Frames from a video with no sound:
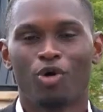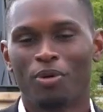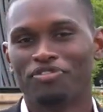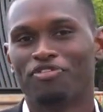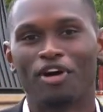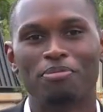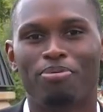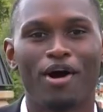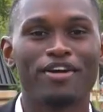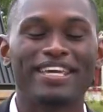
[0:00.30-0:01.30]
Riverfront
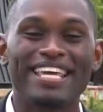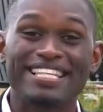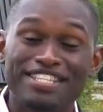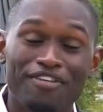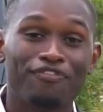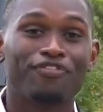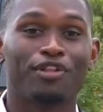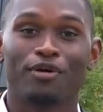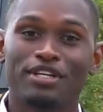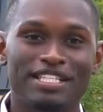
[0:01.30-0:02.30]
Park is
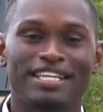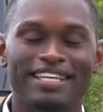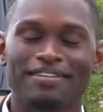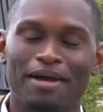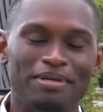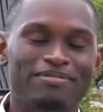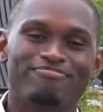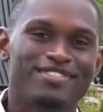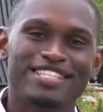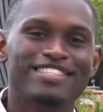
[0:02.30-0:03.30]
flourishing. I mean,
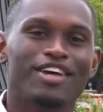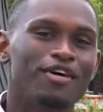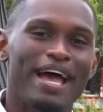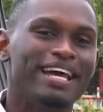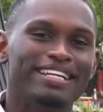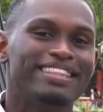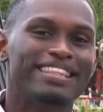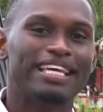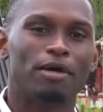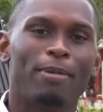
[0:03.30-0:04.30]
just go ahead and
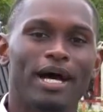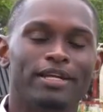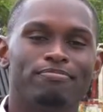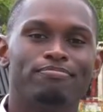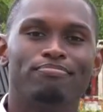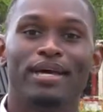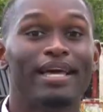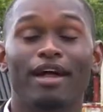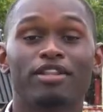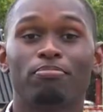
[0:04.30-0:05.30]
think about it. Pig
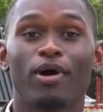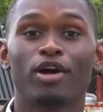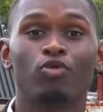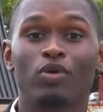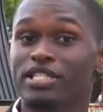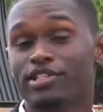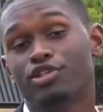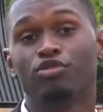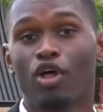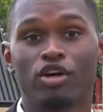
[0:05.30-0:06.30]
Out in the Park wasn't
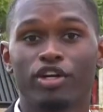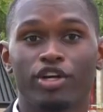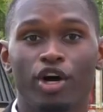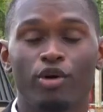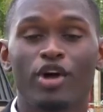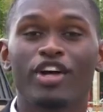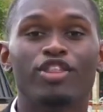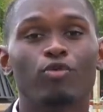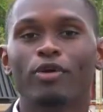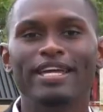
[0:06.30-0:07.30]
too long ago.
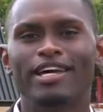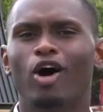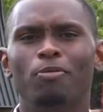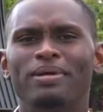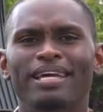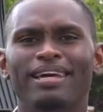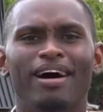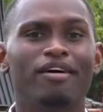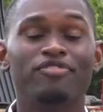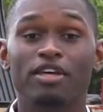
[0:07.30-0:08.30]
The reopening
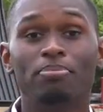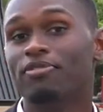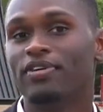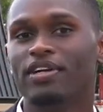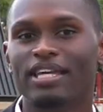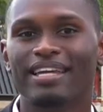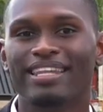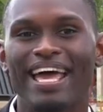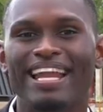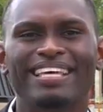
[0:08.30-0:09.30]
of the pavilion
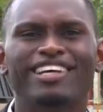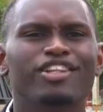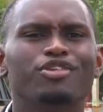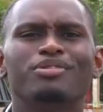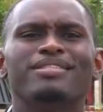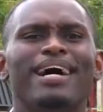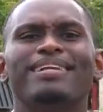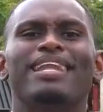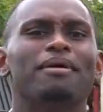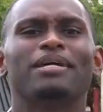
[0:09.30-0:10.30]
that includes
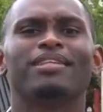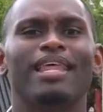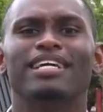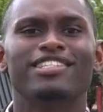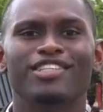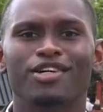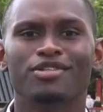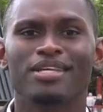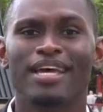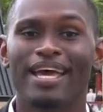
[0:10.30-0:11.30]
dynamic light
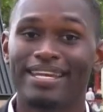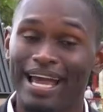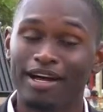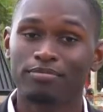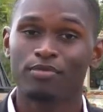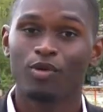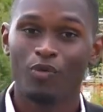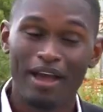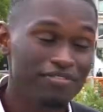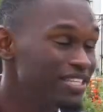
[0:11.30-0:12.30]
shows, and now
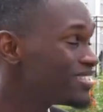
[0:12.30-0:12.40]
we have the